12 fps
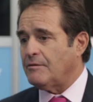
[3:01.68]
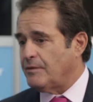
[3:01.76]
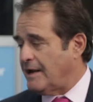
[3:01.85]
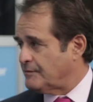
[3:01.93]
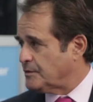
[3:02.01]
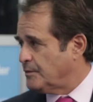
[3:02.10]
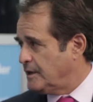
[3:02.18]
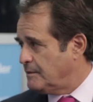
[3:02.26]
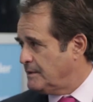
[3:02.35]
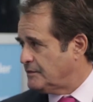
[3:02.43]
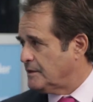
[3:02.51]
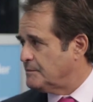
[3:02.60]
if we have to
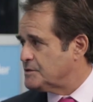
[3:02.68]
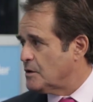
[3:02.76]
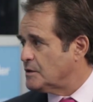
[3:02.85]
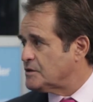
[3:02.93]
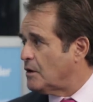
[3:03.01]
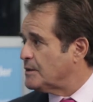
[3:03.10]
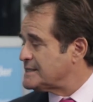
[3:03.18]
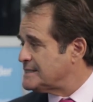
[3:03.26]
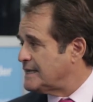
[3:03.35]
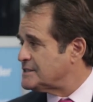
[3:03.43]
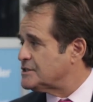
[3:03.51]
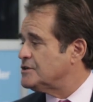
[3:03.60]
readmit them, so it's always
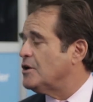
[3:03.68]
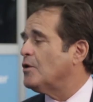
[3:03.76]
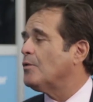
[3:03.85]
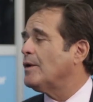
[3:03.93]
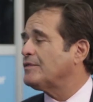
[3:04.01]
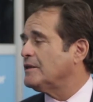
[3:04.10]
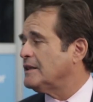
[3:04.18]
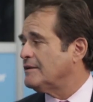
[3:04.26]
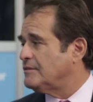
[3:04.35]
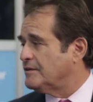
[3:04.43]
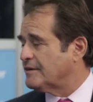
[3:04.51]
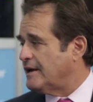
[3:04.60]
nice to know what the
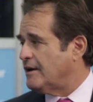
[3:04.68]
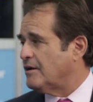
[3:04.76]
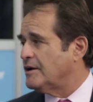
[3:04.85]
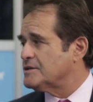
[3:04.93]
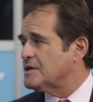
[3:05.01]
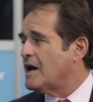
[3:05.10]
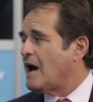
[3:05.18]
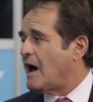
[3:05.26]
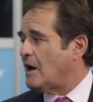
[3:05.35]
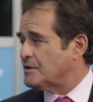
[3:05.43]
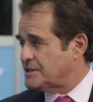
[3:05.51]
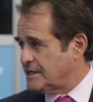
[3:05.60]
level of care is,
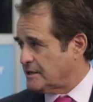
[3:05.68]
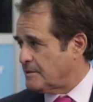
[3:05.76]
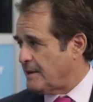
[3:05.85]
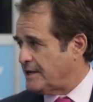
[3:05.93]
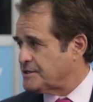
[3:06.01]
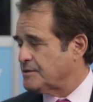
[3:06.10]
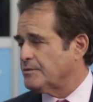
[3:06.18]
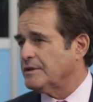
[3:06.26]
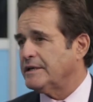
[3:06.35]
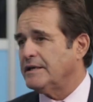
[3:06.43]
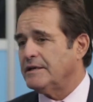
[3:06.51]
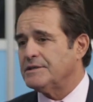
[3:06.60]
how sick the patient
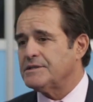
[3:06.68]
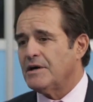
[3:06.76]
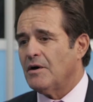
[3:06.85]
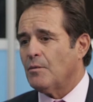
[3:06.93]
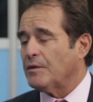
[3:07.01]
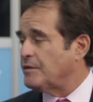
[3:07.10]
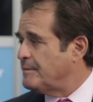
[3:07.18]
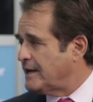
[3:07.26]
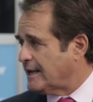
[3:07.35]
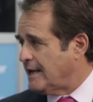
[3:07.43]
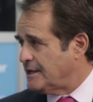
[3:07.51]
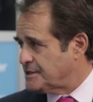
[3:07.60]
really is, what the
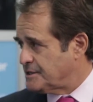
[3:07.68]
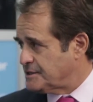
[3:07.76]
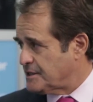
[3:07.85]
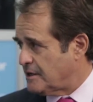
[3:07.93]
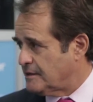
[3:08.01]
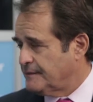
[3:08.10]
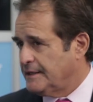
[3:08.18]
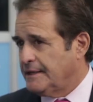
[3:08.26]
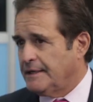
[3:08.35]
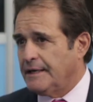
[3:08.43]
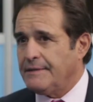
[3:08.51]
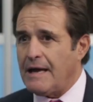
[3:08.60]
medications are.
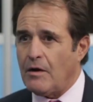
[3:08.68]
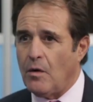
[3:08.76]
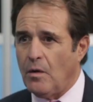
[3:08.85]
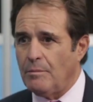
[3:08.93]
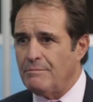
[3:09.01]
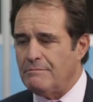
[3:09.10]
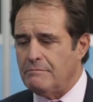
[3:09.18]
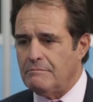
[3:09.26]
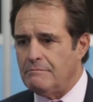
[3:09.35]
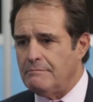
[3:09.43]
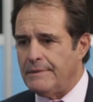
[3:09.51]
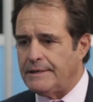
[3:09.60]
And that whole
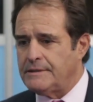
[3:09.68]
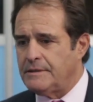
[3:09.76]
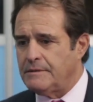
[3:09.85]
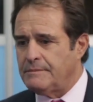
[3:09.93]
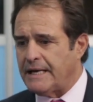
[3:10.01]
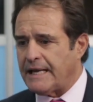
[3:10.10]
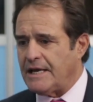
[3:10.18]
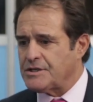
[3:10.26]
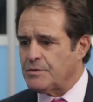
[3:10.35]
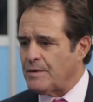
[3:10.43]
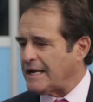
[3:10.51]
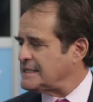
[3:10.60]

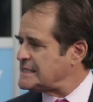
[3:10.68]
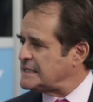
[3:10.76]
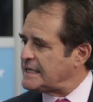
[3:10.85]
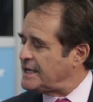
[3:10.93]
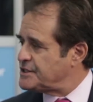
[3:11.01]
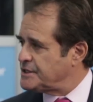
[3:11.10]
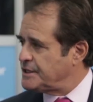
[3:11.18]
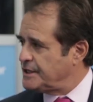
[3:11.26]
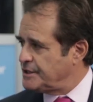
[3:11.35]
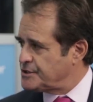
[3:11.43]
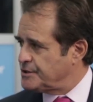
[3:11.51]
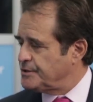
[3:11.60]
medication reconciliation
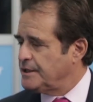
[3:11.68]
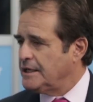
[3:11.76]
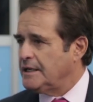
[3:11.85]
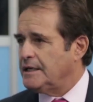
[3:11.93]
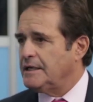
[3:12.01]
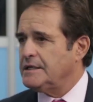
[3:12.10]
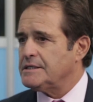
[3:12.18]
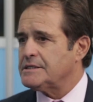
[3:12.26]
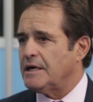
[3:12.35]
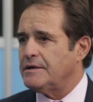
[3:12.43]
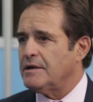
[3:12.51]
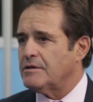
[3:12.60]
issue
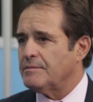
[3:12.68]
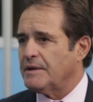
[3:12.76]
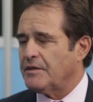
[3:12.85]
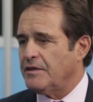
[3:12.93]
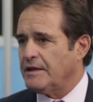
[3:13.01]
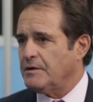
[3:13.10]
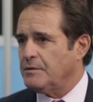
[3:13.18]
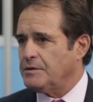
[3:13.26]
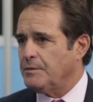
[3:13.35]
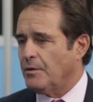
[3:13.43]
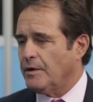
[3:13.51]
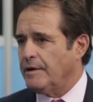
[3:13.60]
is another big thing
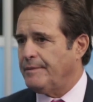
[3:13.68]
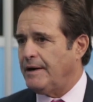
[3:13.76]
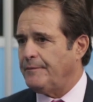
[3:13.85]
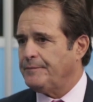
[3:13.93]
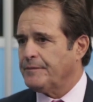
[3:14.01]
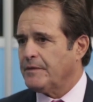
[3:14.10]
to worry about.